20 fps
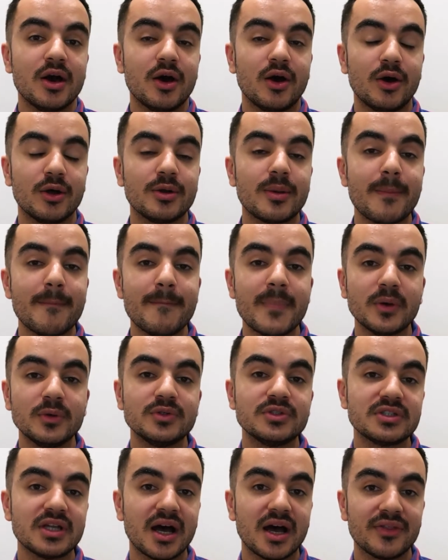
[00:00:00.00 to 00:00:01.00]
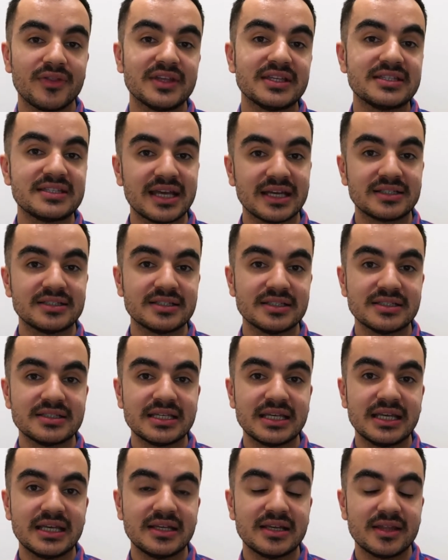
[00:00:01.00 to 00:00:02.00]
on most other sectors
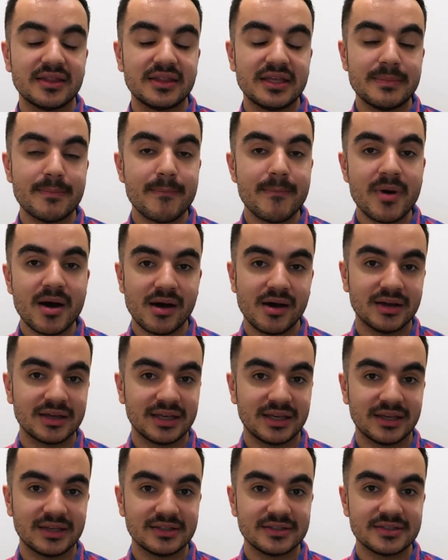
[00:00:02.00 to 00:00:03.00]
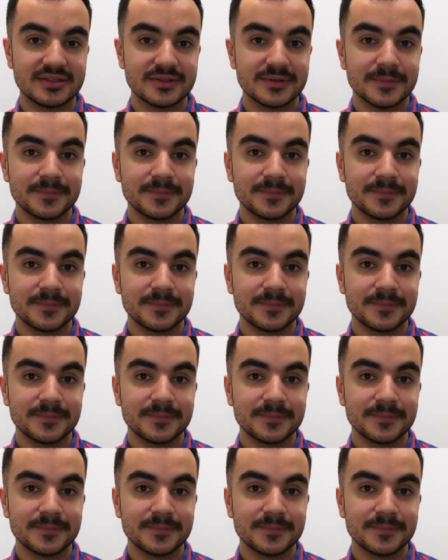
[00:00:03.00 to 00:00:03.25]
in the market.